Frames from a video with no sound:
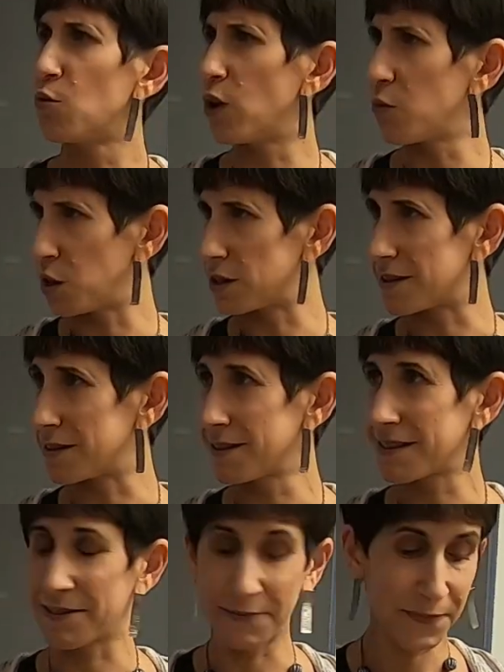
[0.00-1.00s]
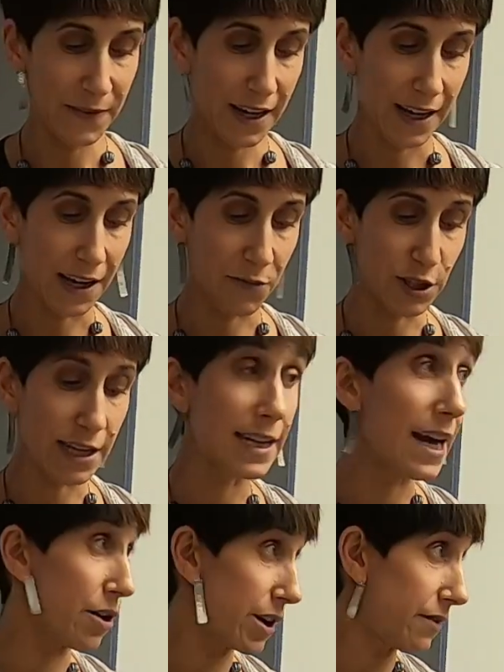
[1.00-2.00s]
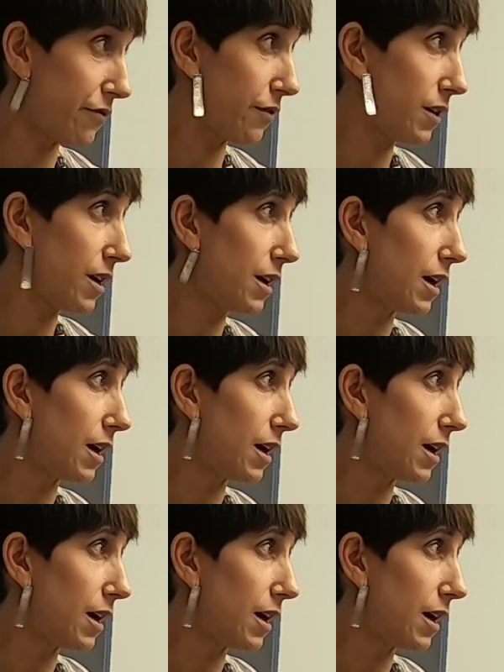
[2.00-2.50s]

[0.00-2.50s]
What was this? It was a narrative,